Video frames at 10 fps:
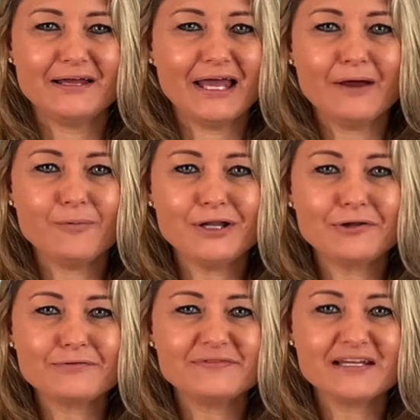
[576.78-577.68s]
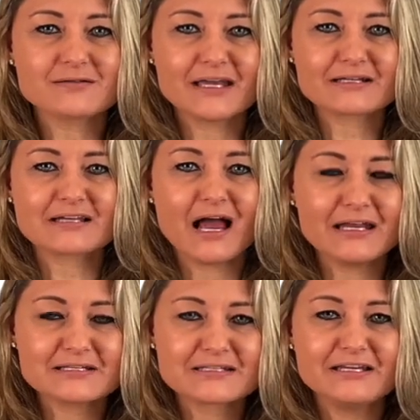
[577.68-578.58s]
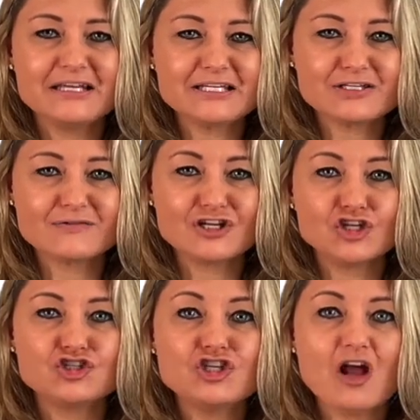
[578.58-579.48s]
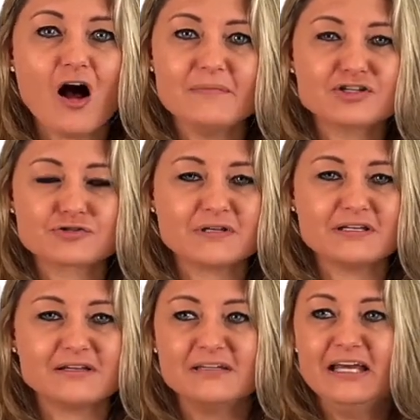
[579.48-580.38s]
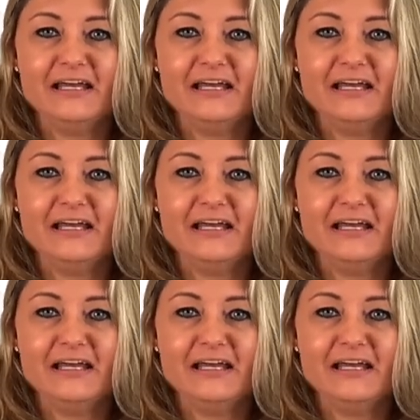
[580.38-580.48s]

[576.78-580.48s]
and we learn things like science and history and geometry